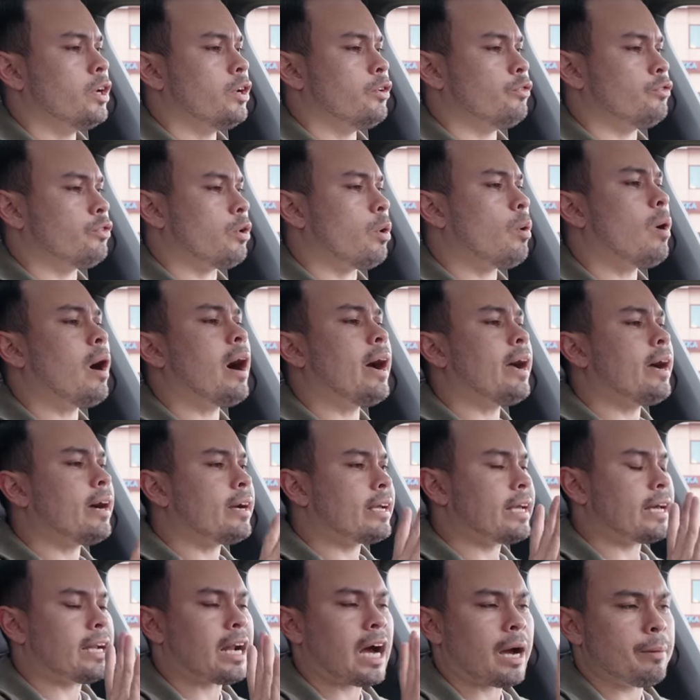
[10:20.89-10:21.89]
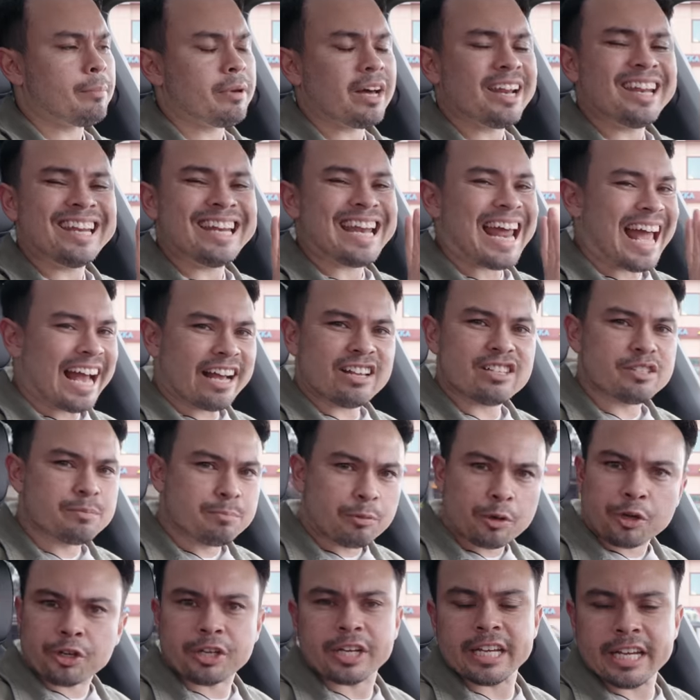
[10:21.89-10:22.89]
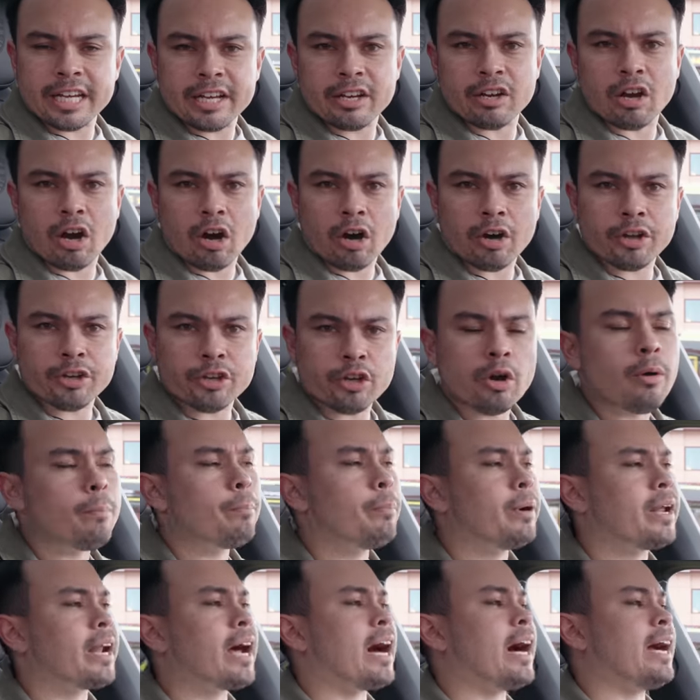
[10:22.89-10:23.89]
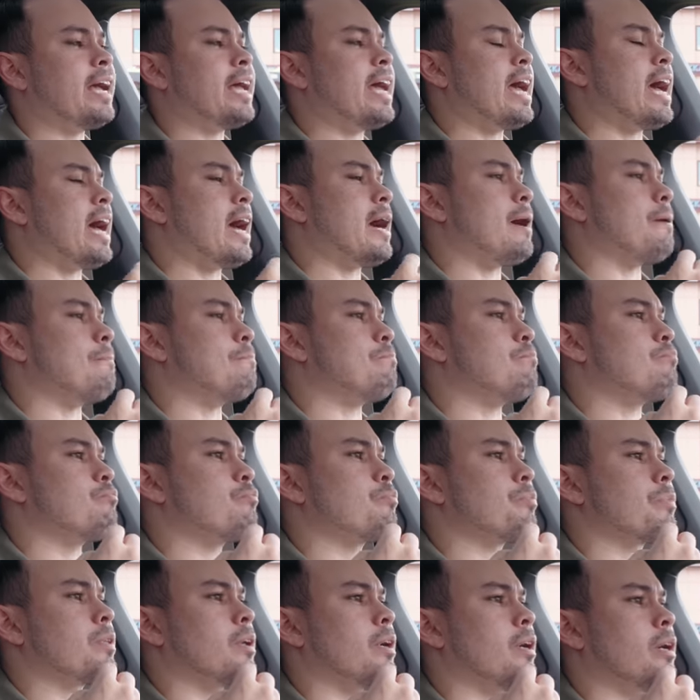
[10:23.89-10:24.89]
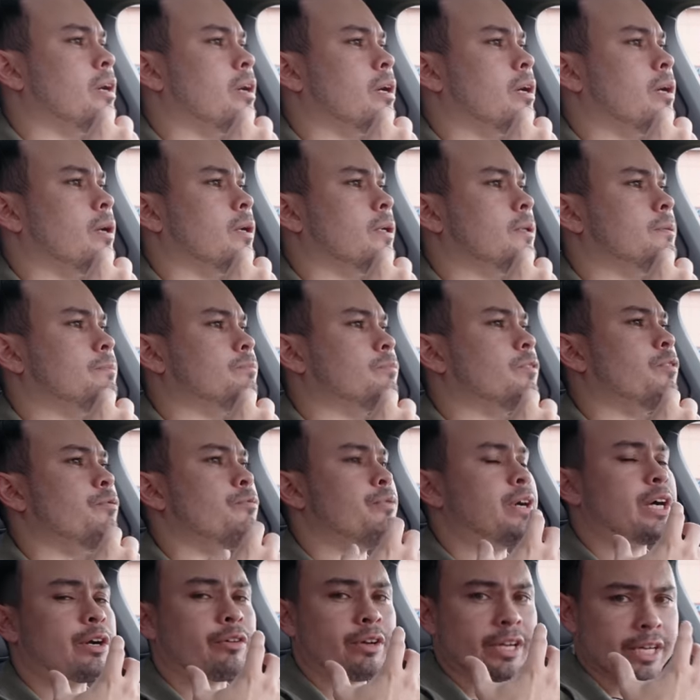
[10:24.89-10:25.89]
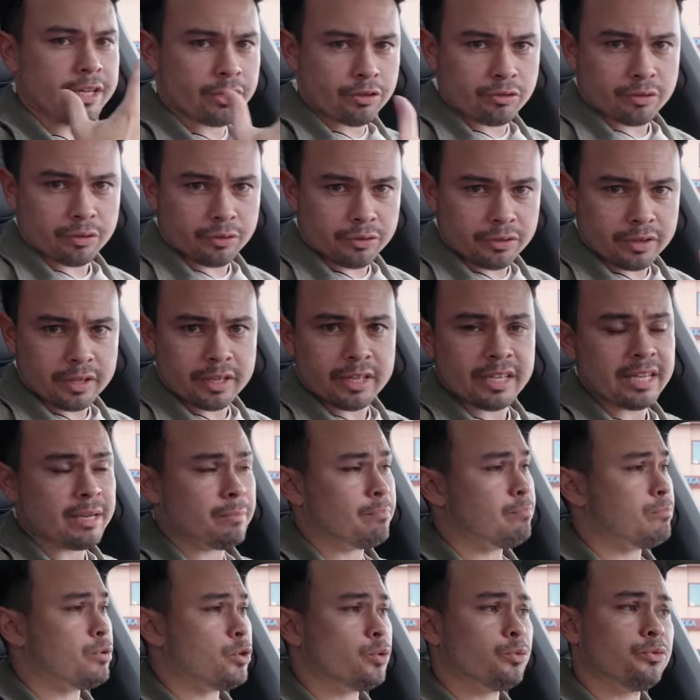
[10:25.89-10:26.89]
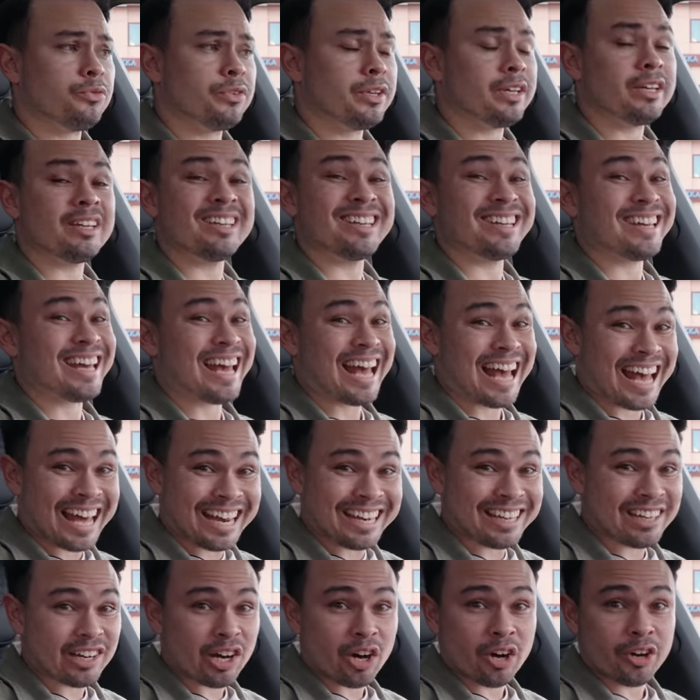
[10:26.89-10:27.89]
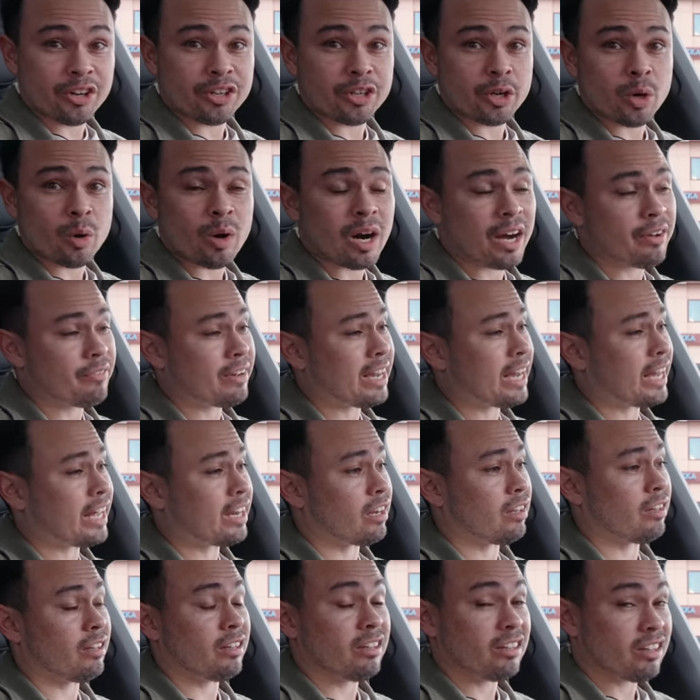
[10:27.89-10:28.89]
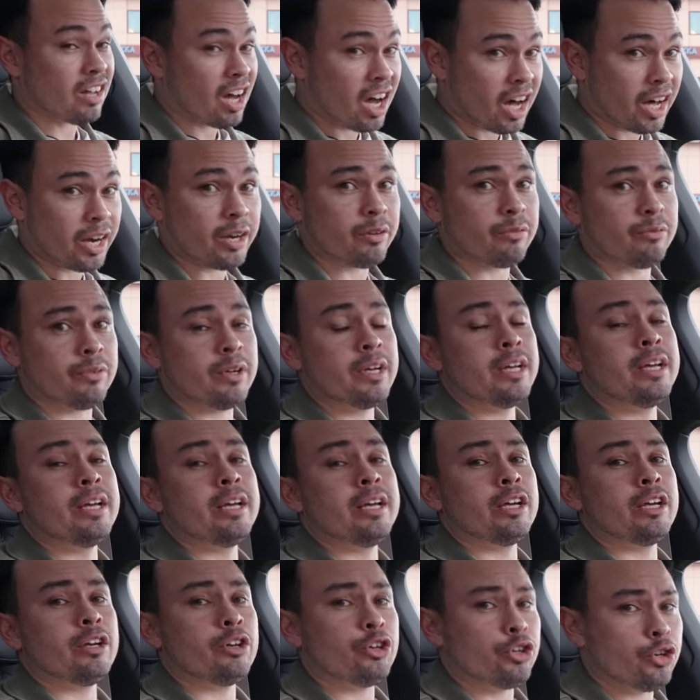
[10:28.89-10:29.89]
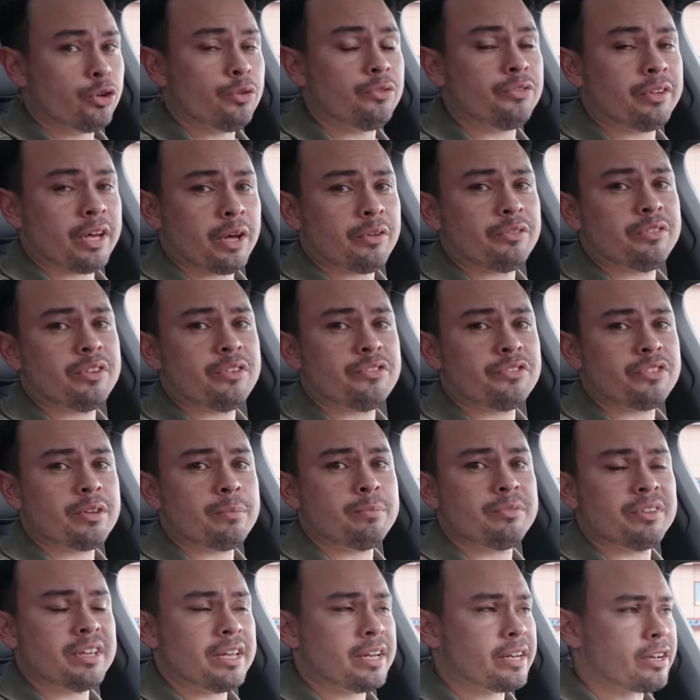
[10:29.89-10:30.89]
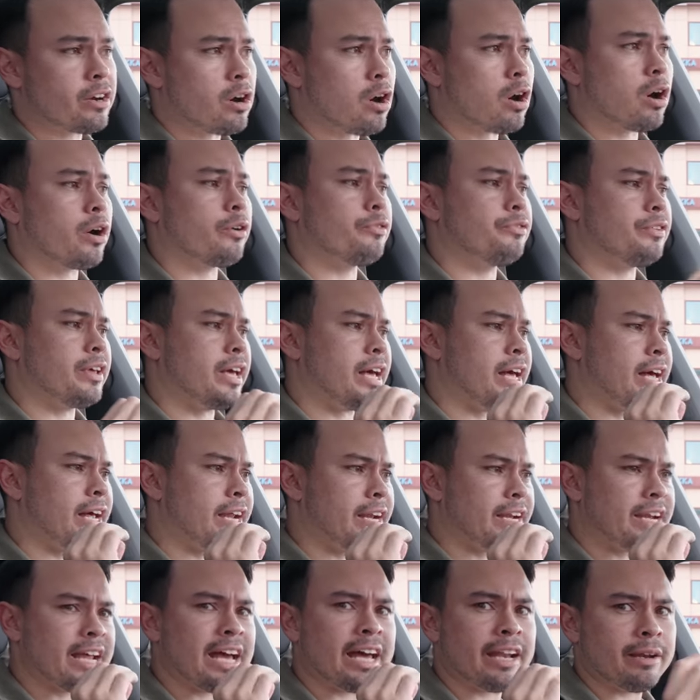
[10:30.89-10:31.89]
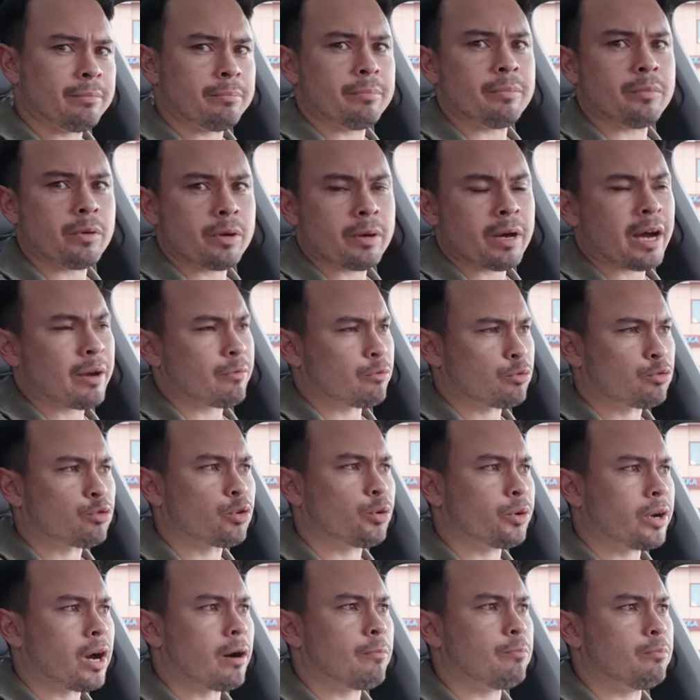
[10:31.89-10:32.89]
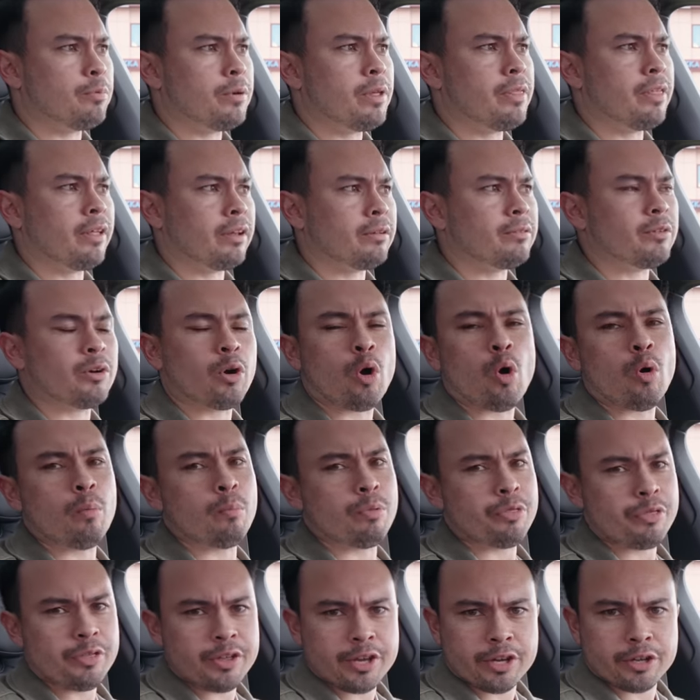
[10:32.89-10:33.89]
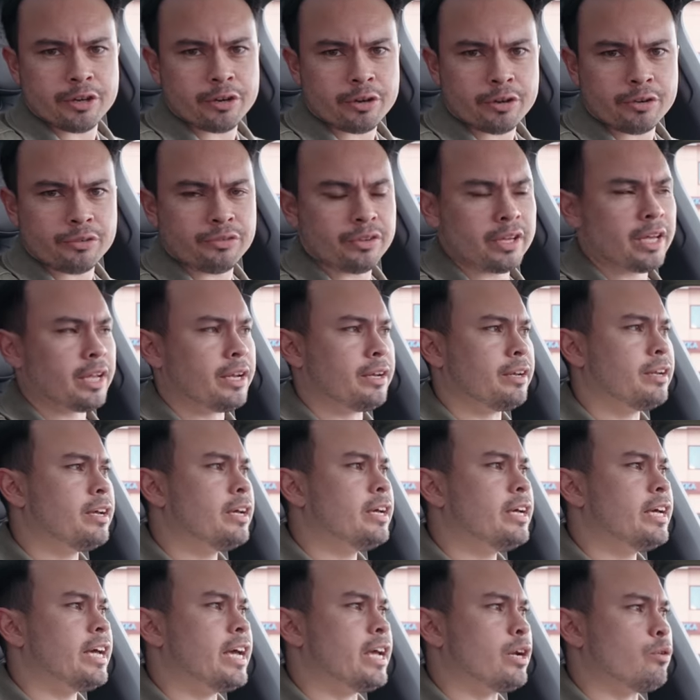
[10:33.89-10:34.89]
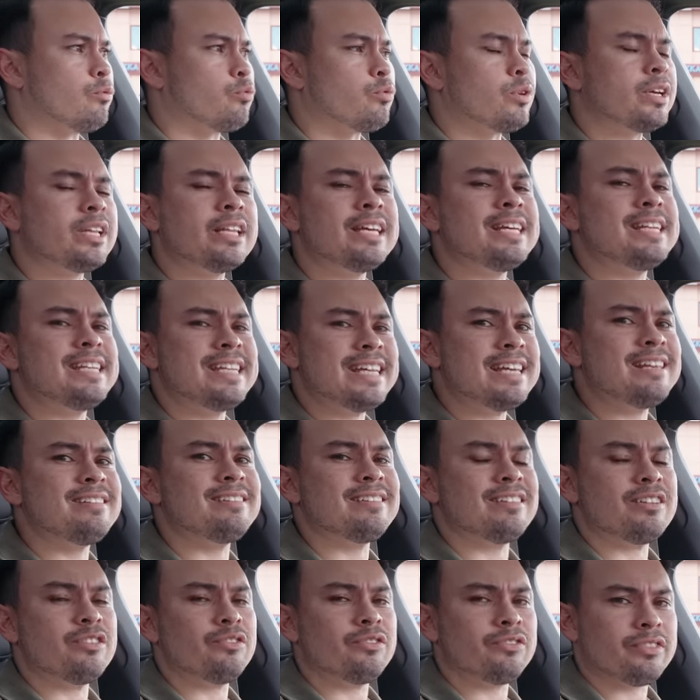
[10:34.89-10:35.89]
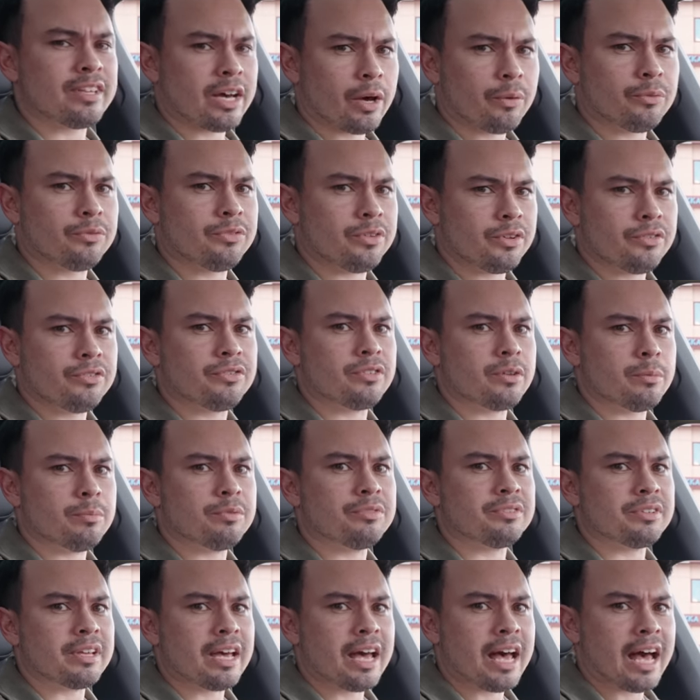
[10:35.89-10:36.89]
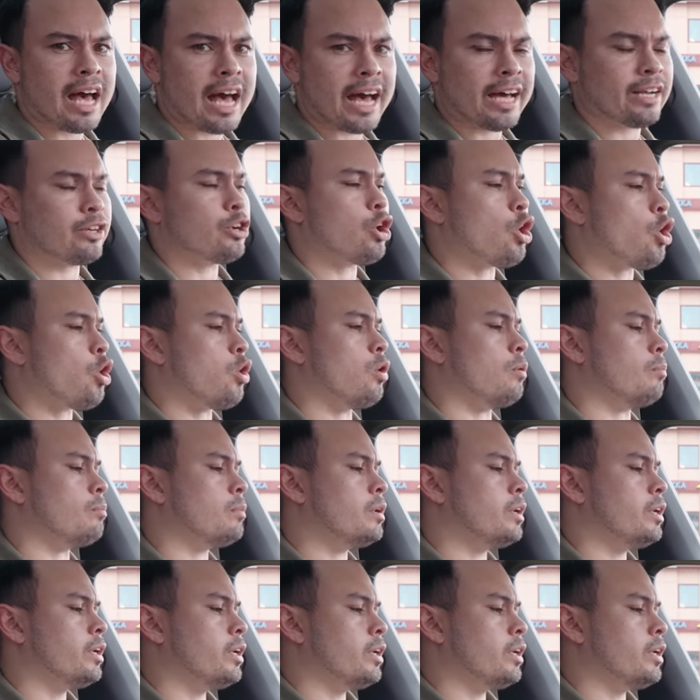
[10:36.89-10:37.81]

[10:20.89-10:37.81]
So again, I'm not an expert in audio, but I am very interested in music and in audio. I've had a lot of good sound systems in cars, and I've grown up with home theaters and really decent sound systems at home.